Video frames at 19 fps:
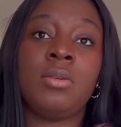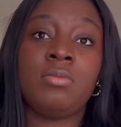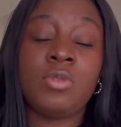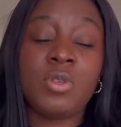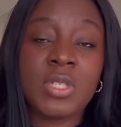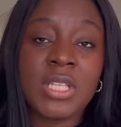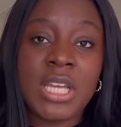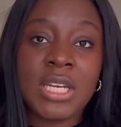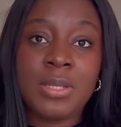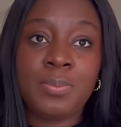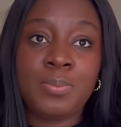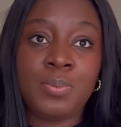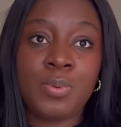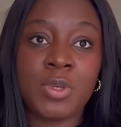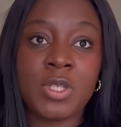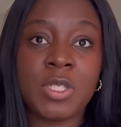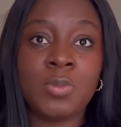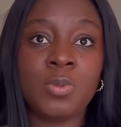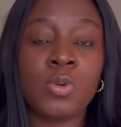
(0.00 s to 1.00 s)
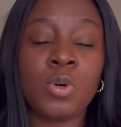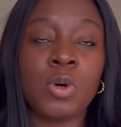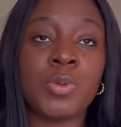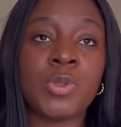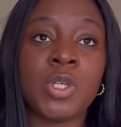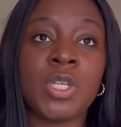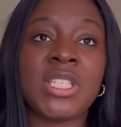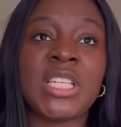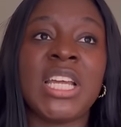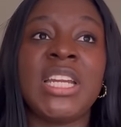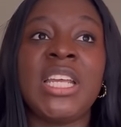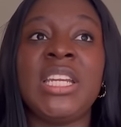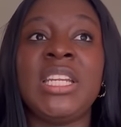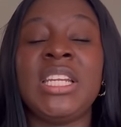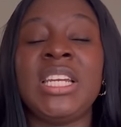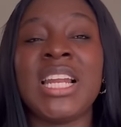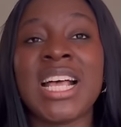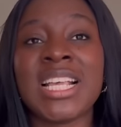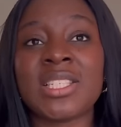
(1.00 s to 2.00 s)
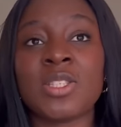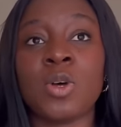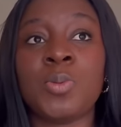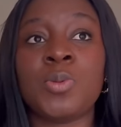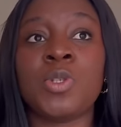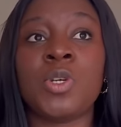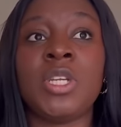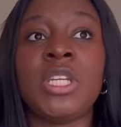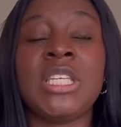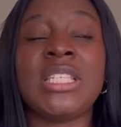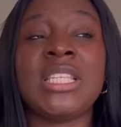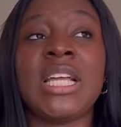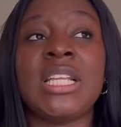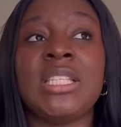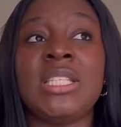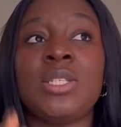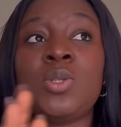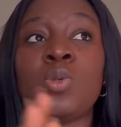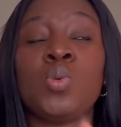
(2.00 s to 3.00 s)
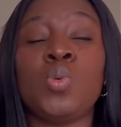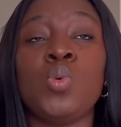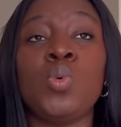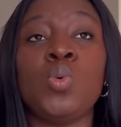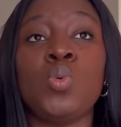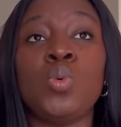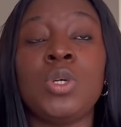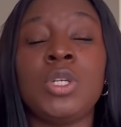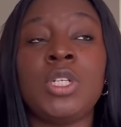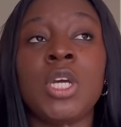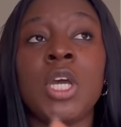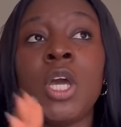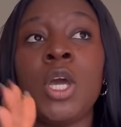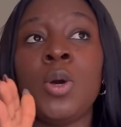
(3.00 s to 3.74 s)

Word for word: Those are the possible options. And then the last option is that the school would